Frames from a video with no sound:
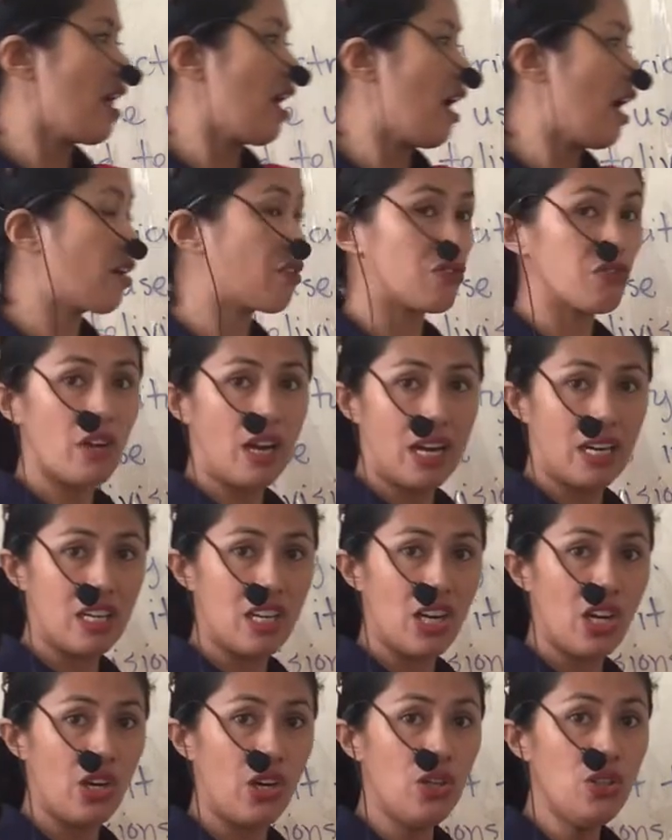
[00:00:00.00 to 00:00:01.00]
a
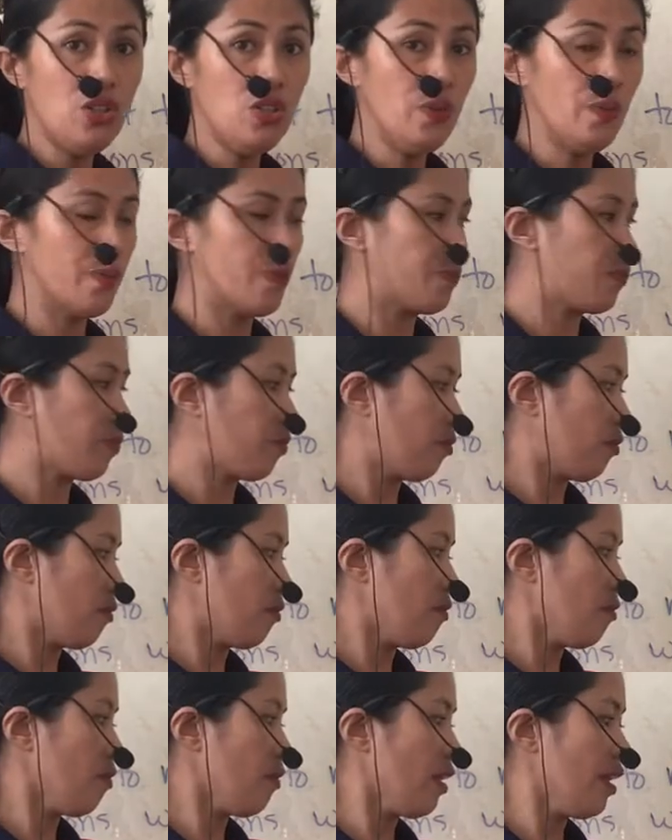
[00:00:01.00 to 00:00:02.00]
radio,
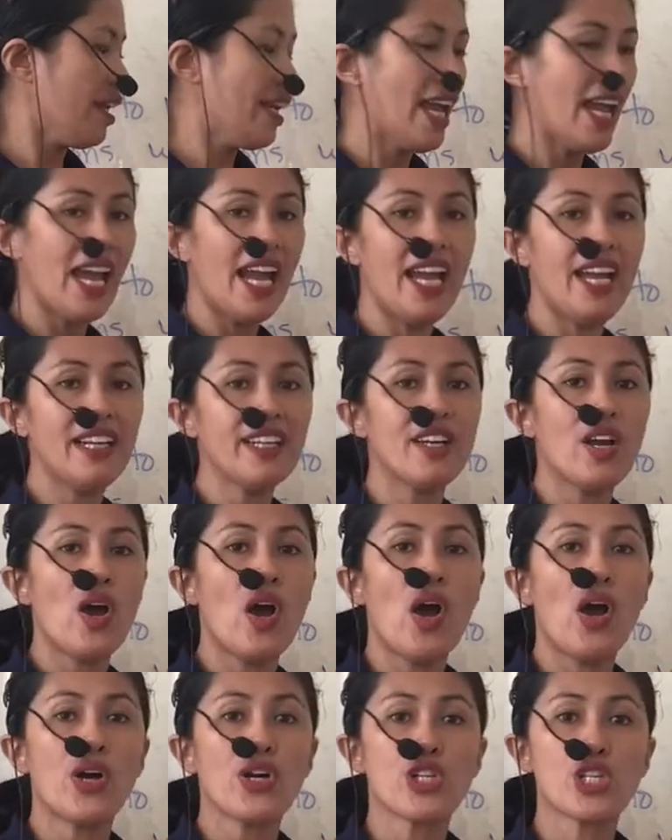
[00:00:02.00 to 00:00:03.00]
and
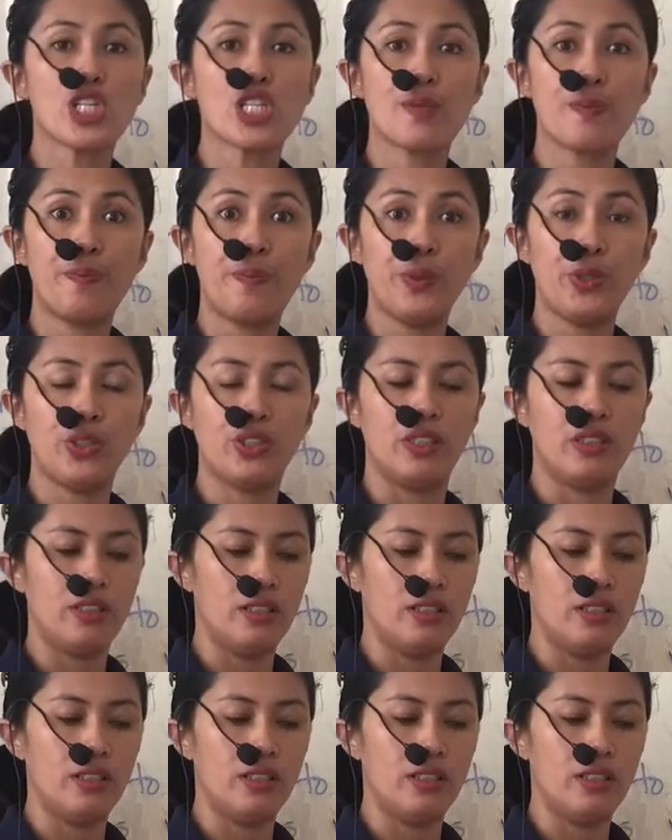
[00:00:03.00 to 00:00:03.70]
spoon.